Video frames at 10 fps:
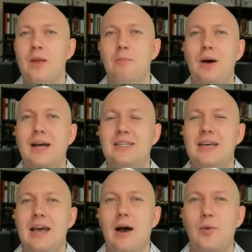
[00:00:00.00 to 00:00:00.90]
But
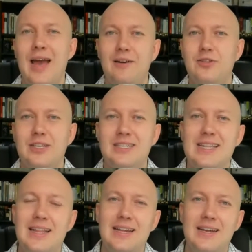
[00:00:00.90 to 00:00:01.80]
we have to
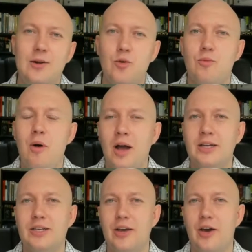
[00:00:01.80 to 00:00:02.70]
understand that network
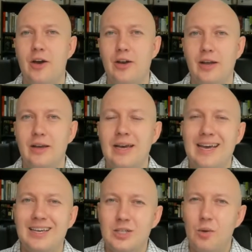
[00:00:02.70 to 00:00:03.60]
marketing earning
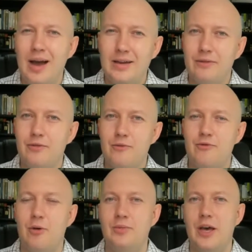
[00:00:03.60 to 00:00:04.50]
is quite different
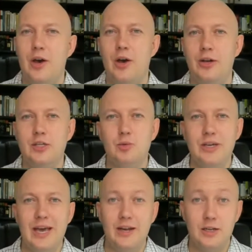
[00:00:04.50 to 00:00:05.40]
from the earnings we
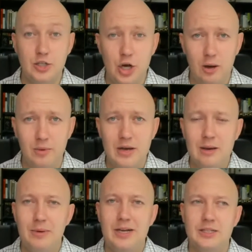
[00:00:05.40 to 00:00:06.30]
get in a job.
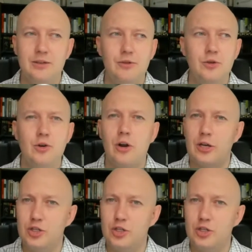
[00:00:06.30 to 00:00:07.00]
Because if you got a